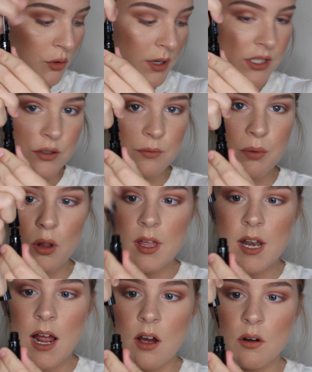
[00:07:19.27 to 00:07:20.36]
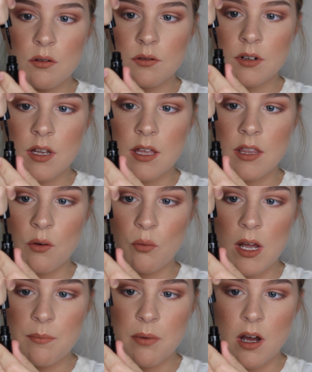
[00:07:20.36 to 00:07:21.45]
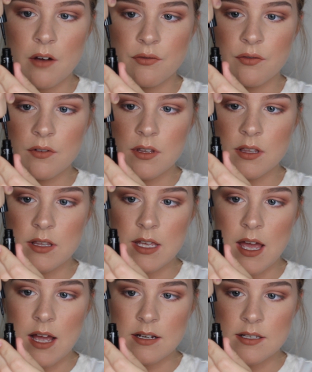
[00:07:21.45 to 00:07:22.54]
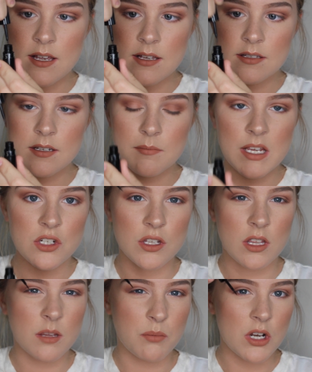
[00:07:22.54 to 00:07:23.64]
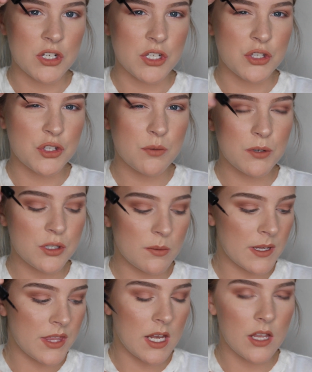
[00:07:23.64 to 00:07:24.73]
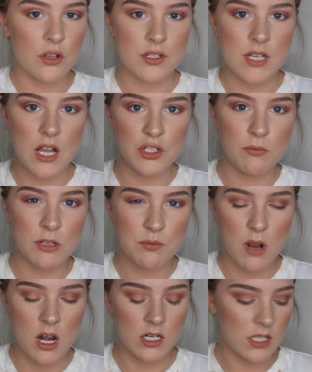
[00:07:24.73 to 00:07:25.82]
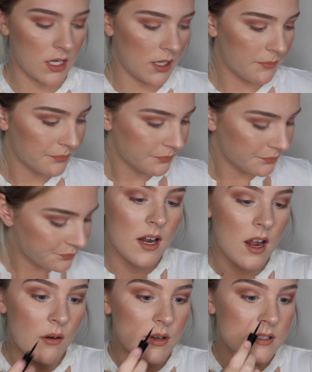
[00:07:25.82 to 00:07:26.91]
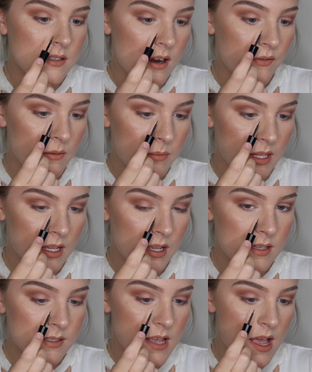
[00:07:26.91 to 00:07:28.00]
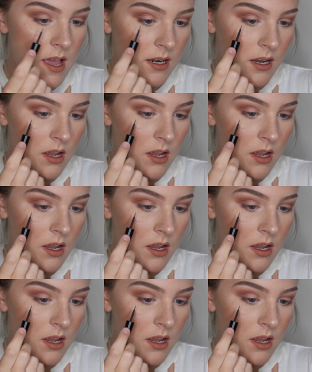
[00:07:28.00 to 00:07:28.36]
going to pull it out and then wipe off the excess to make sure that the brush is super thin and there's not too much product on it. I always start from the inside